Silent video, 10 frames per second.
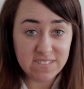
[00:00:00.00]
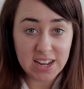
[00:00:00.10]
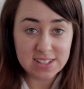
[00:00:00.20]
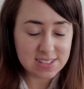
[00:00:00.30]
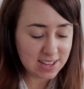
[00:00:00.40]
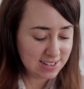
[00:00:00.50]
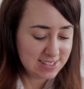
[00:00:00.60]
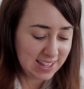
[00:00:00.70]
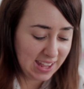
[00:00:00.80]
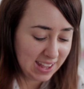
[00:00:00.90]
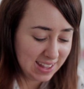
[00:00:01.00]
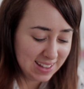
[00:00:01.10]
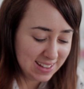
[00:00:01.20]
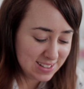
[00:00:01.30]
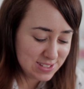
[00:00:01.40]
base and see
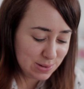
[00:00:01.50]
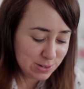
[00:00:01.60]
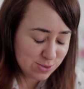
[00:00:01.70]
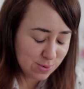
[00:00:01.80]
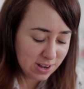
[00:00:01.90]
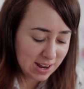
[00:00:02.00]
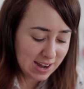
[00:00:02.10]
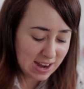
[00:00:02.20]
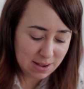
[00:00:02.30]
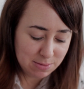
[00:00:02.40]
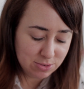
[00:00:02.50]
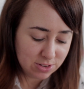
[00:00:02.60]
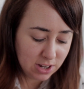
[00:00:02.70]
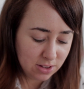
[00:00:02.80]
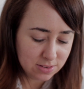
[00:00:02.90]
which one I am. I'm just
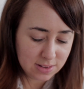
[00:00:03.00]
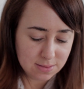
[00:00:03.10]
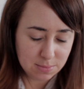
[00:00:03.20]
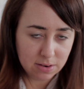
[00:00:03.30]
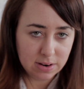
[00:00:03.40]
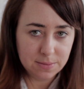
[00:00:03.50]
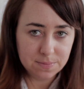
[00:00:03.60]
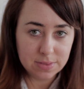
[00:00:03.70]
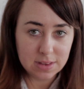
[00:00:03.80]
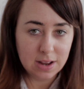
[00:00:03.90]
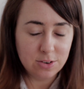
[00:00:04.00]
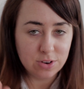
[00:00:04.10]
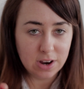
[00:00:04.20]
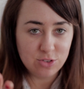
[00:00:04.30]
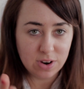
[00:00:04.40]
going to use this mirror and
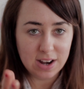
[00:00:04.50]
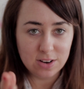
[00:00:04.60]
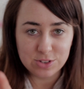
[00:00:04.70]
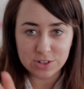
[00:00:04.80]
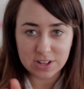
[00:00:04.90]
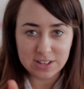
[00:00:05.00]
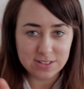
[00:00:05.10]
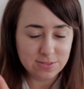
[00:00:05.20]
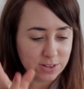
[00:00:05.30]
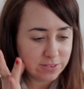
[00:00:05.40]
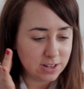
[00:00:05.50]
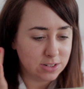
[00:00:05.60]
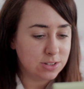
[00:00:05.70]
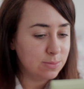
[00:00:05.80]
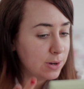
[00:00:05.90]
try not to look into the
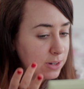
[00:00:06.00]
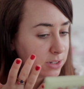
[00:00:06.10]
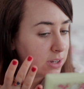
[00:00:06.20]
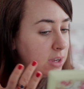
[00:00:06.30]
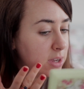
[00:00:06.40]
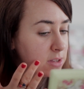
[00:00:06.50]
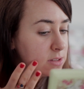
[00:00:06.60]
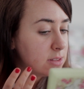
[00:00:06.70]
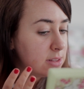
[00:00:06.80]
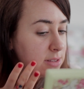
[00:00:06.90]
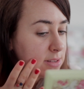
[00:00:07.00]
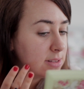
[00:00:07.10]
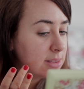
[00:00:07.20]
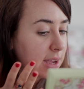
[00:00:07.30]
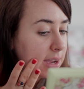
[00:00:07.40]
viewfinder too much. So this is
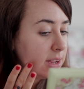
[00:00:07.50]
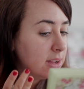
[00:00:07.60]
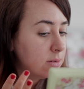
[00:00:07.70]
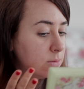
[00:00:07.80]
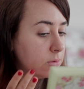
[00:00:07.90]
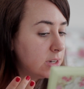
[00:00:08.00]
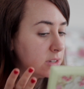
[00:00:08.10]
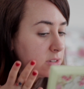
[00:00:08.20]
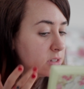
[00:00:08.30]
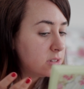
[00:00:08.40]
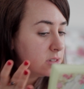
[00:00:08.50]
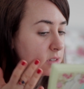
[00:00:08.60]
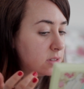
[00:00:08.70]
light, which